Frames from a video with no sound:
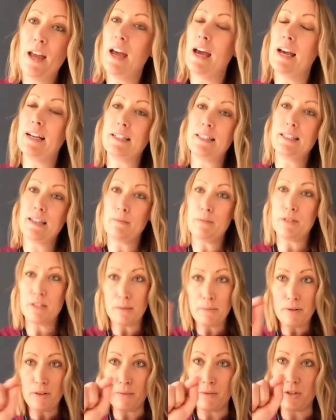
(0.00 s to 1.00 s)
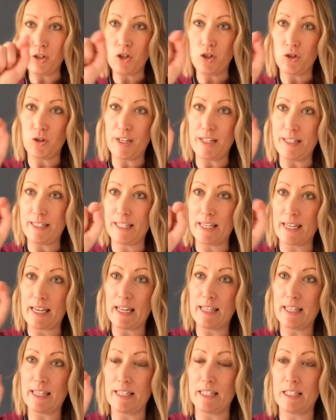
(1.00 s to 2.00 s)
Except some of them are joined
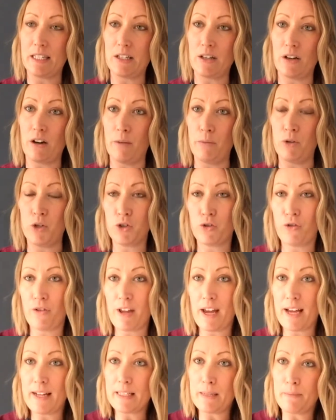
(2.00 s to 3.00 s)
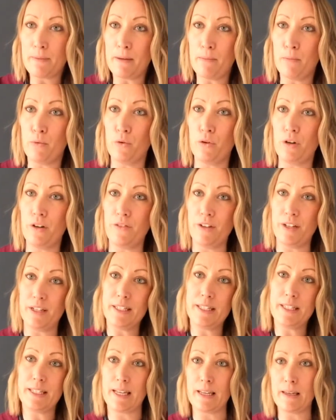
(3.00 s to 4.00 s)
together this time, which creates a bit more of a
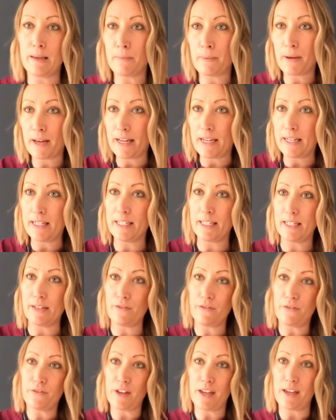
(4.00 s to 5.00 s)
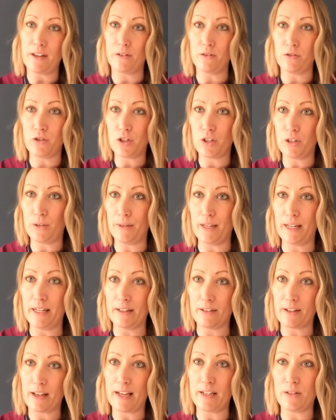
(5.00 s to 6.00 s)
syncopated feel to it.
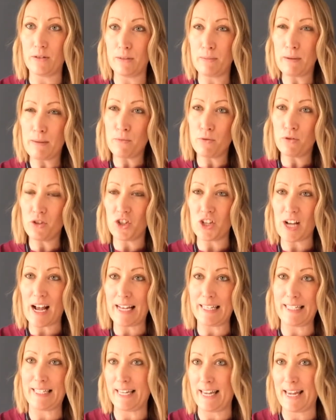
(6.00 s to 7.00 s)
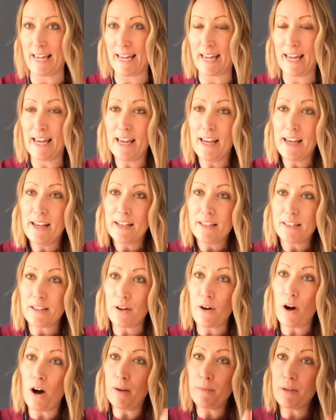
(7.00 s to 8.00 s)
Okay, so it's a bit more jazzy. So
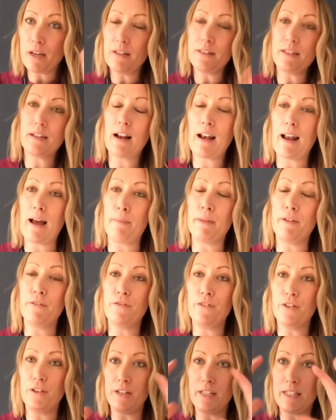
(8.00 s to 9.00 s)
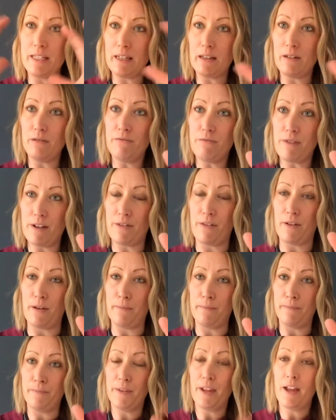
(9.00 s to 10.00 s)
I'm going to clap the first little rhythm,
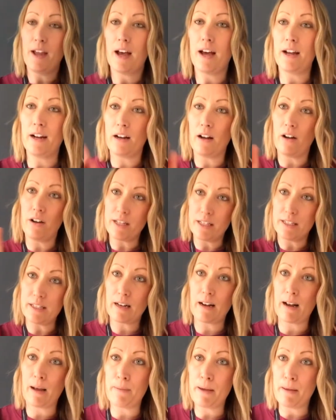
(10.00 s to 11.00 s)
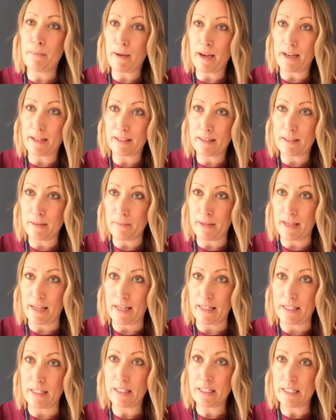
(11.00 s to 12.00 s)
and I'd like you to clap it back to me,
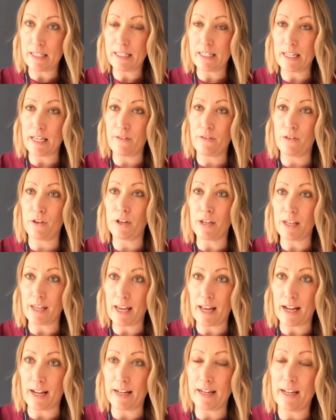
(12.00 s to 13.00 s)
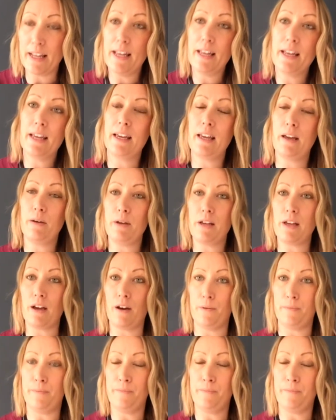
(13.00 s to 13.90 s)
just to see if you can get it. Here we go.